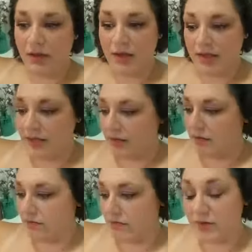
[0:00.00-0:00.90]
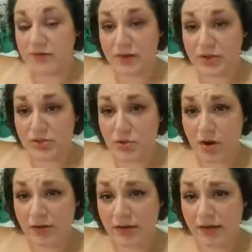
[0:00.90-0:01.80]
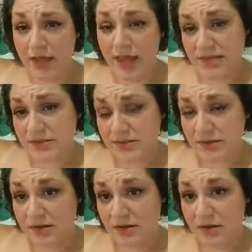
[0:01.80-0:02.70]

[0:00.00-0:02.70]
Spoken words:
he feels very strongly against